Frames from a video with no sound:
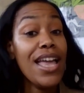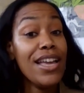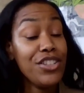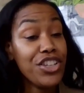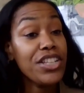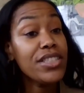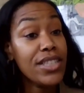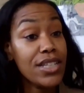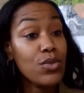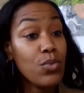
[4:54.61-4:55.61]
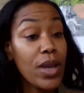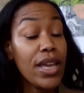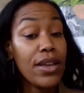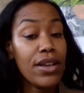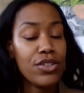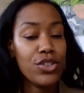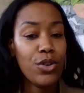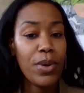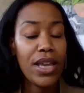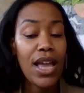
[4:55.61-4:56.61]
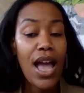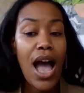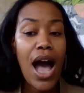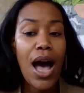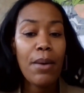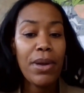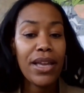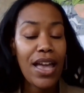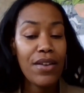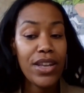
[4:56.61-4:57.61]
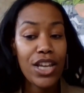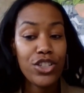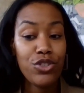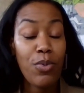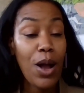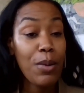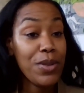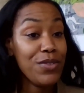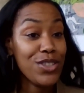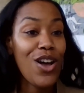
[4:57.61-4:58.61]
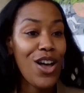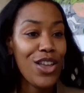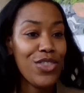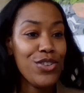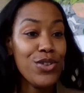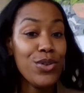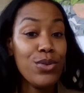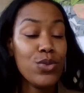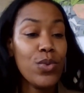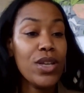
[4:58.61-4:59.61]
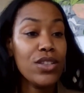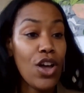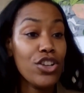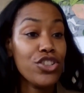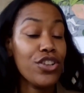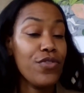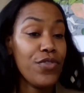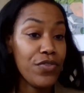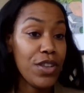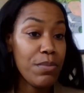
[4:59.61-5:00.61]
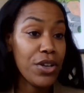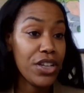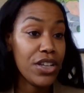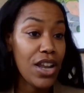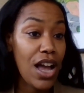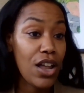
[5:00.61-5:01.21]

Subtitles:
And just this week, Doobie and Kevin, as you probably saw in the news, we launched a $50 million